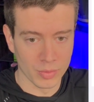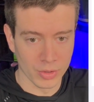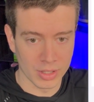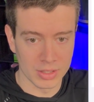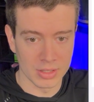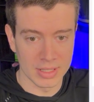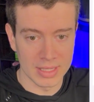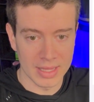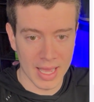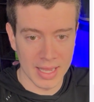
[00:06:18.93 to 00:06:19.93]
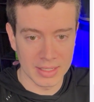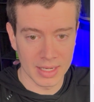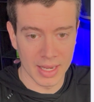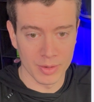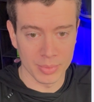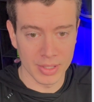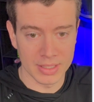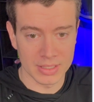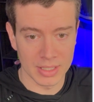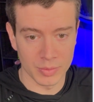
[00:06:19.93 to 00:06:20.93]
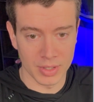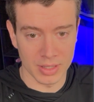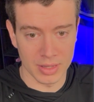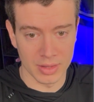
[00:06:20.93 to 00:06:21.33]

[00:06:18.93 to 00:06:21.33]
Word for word: we're going to delete that and replace it with